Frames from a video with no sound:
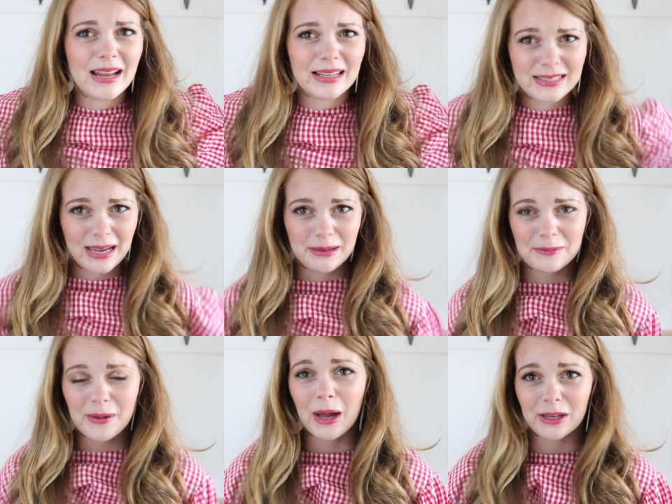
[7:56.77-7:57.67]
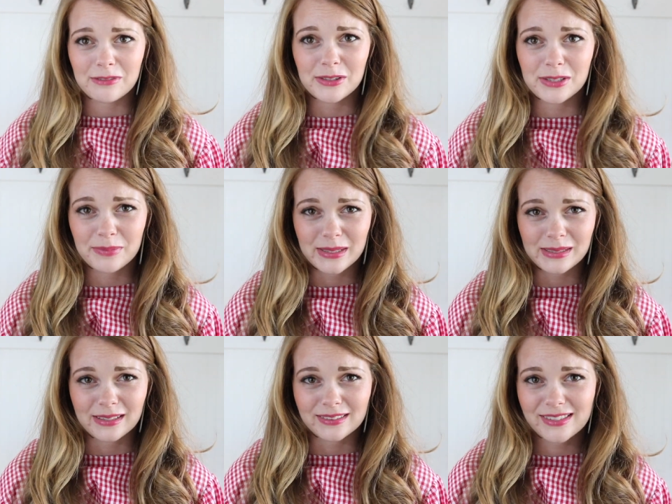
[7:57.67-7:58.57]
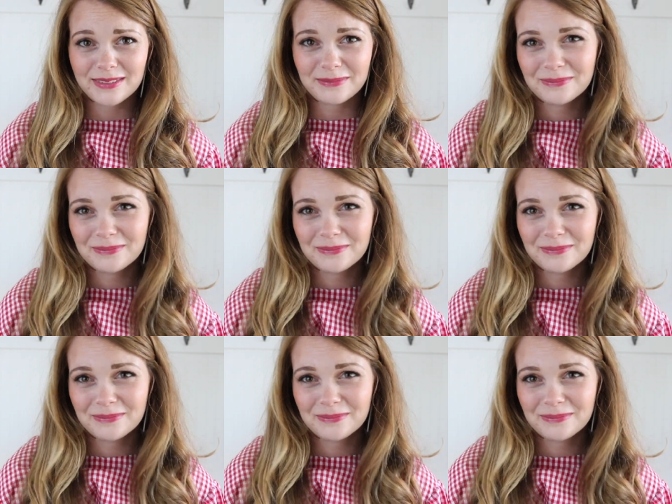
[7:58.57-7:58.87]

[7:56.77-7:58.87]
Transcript: Next time, I'll give you some pigtails.